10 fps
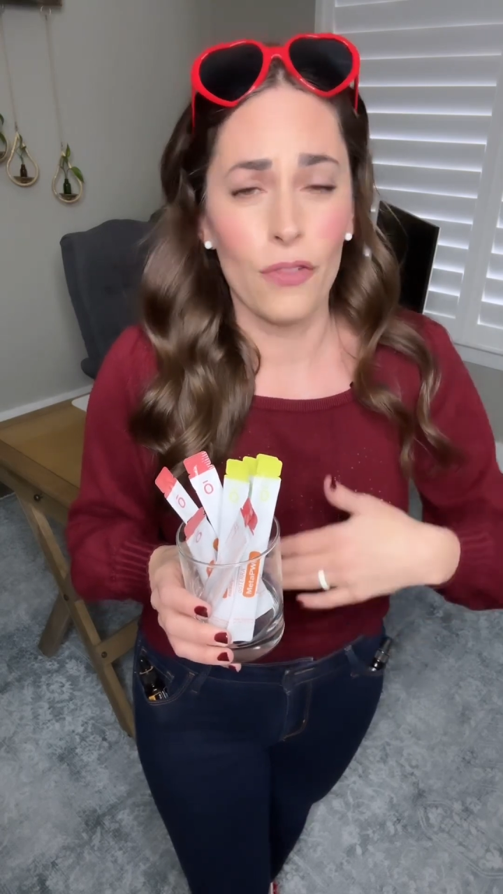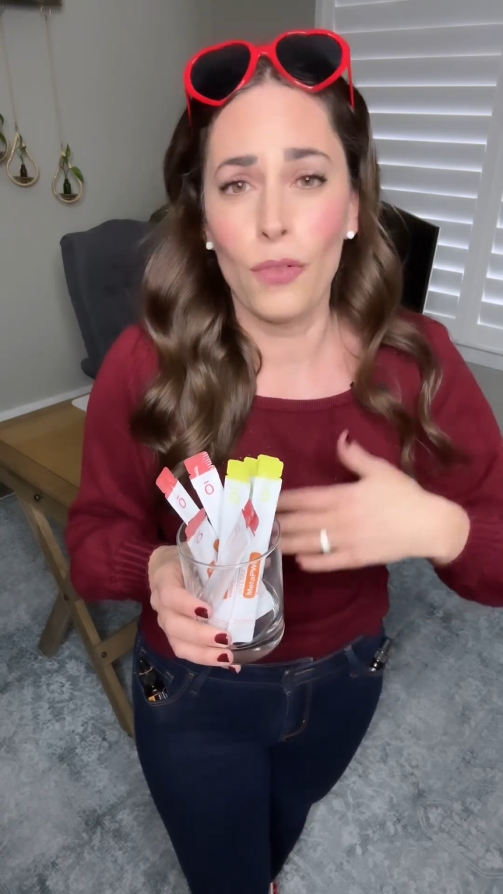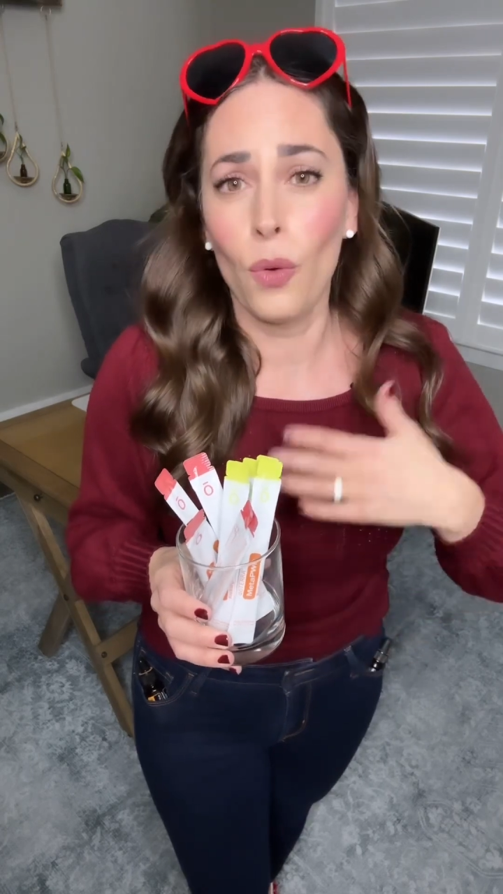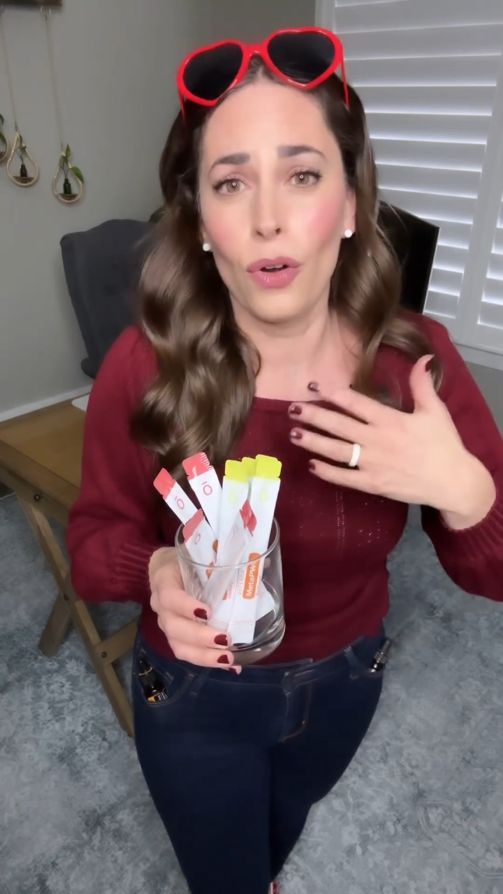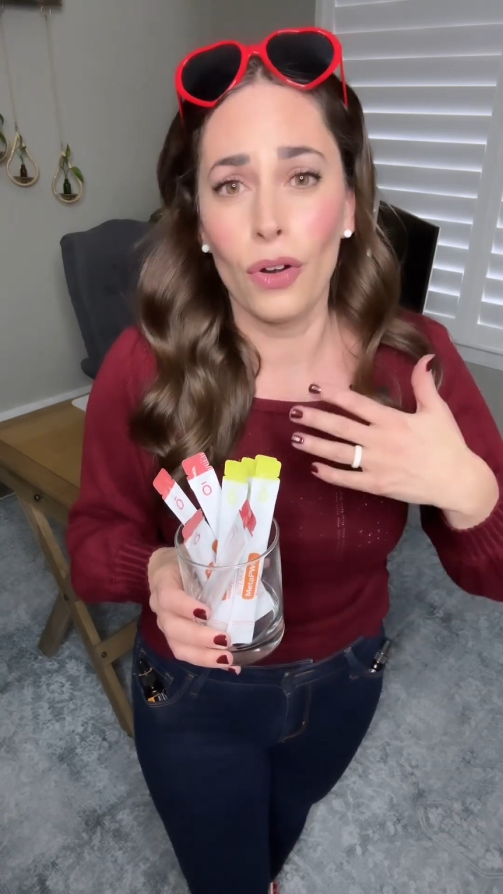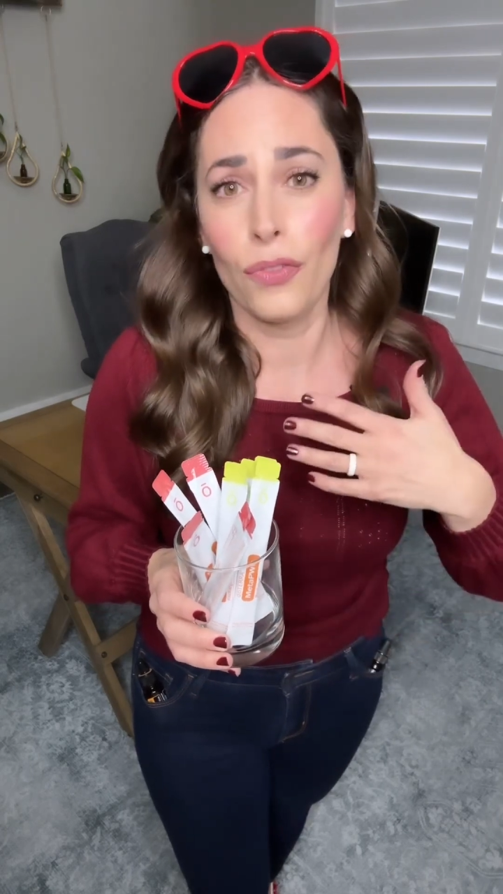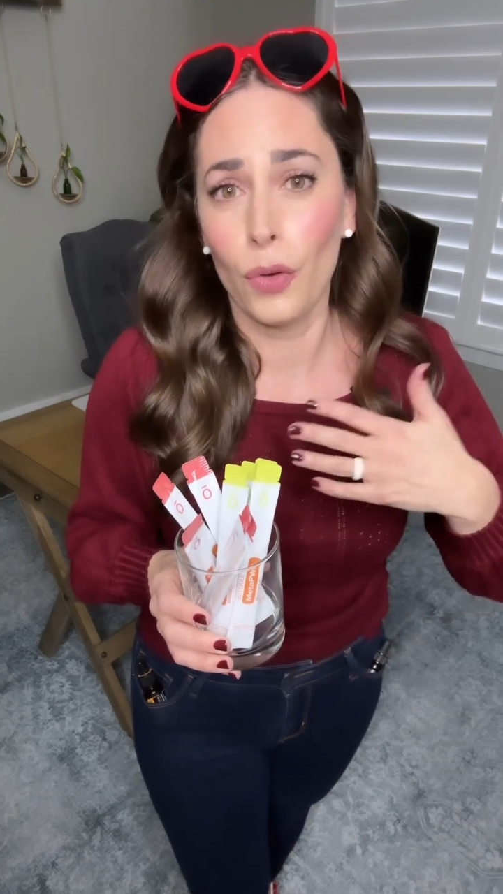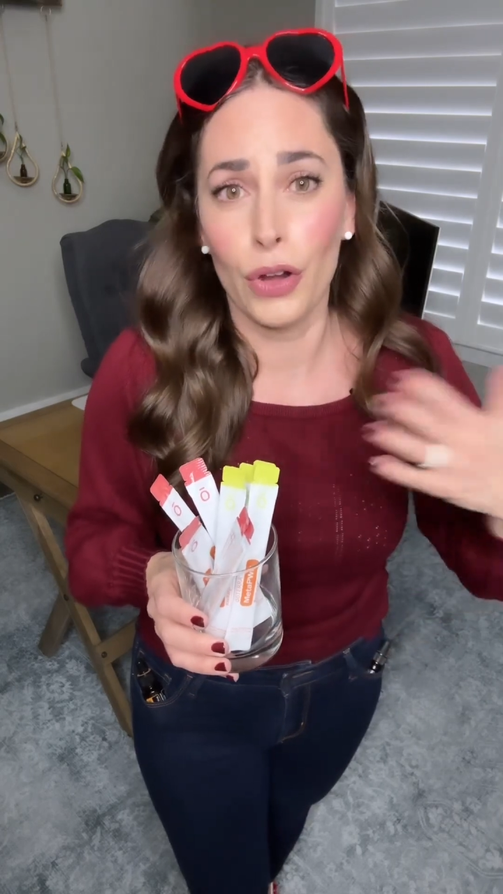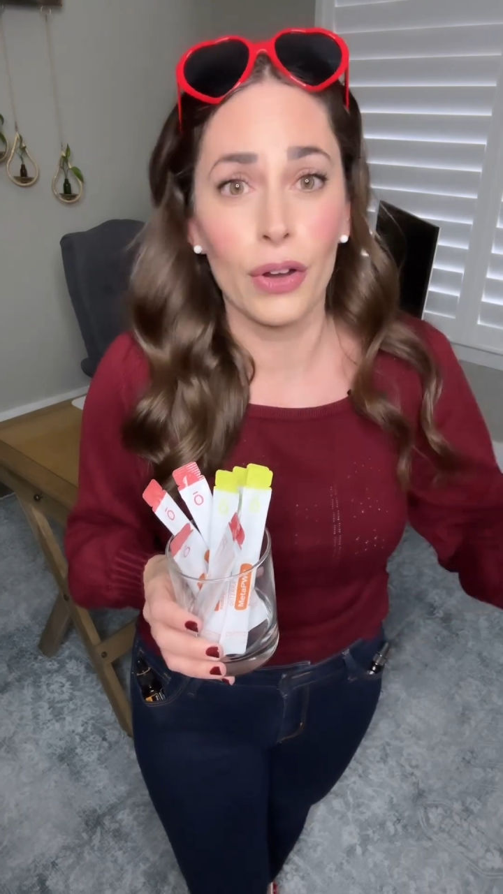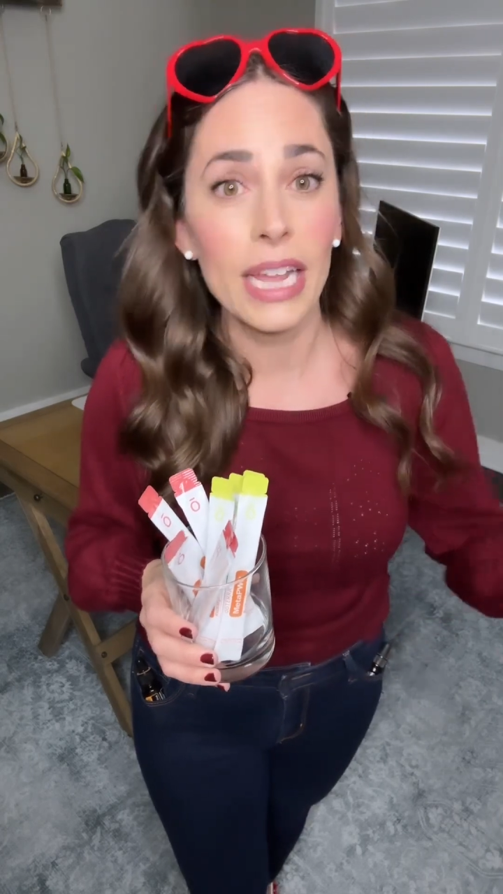for
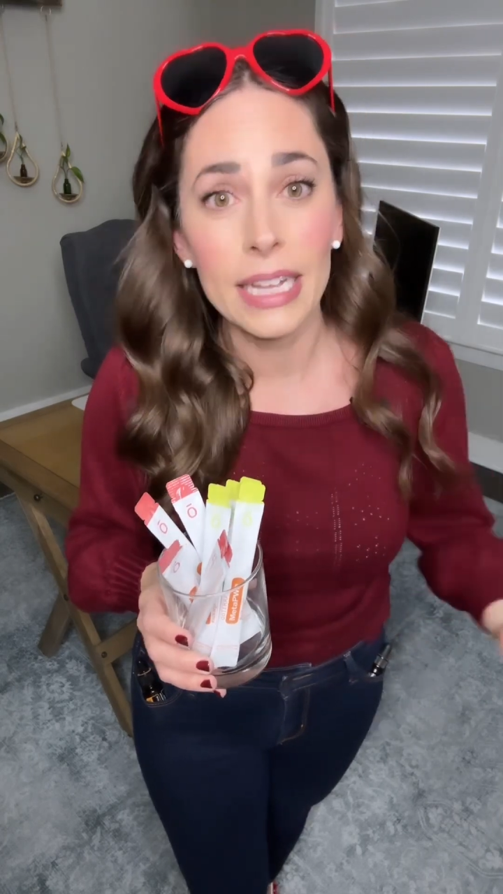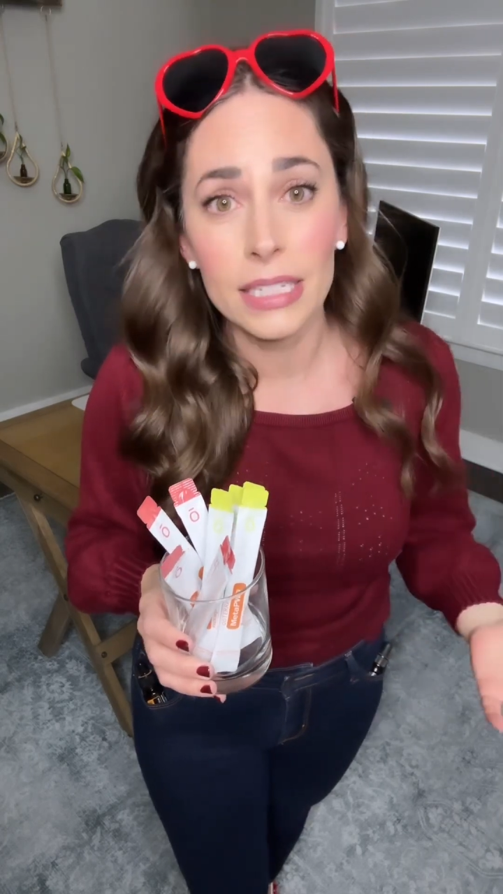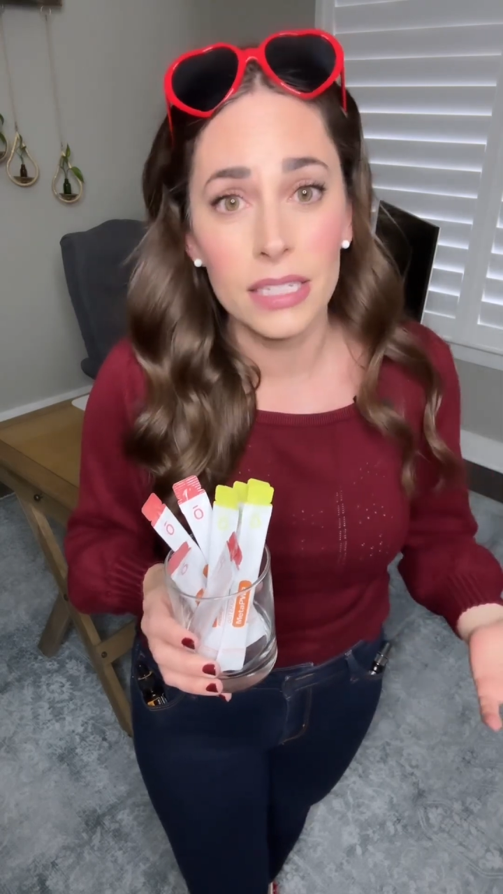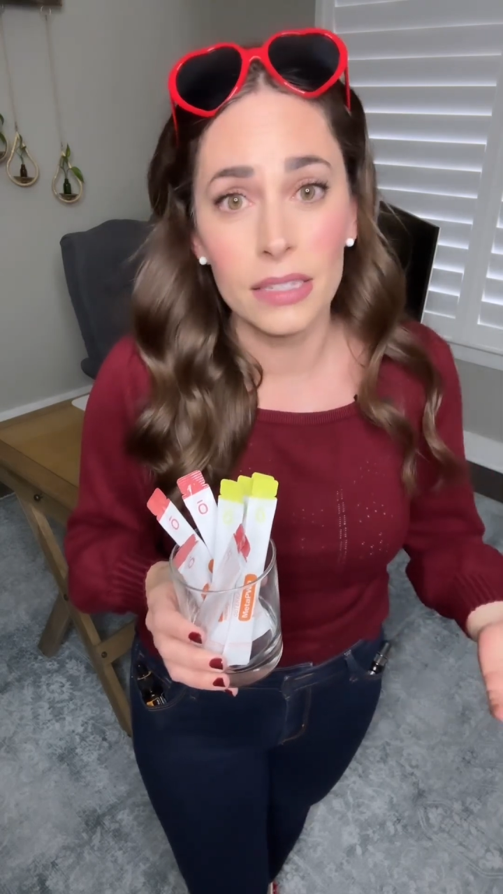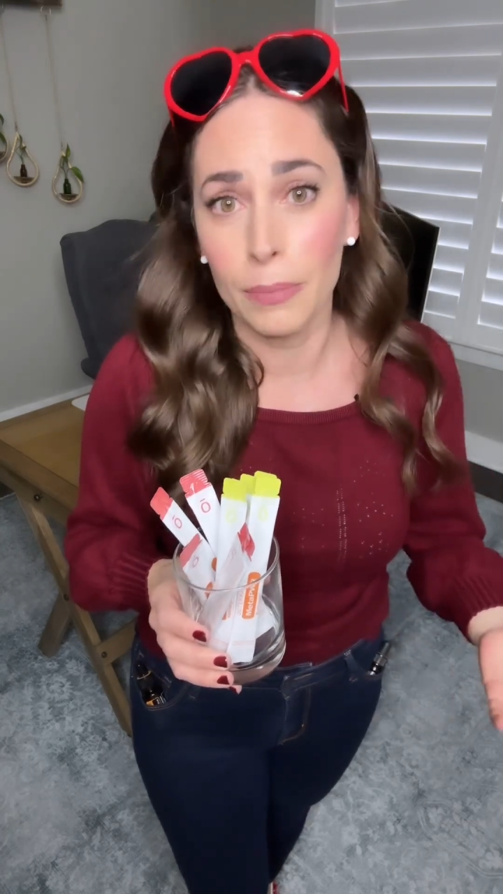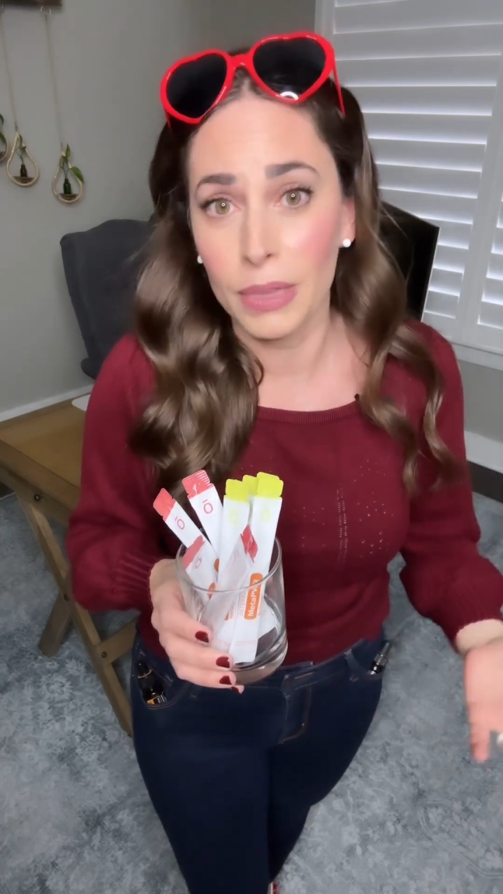your kids that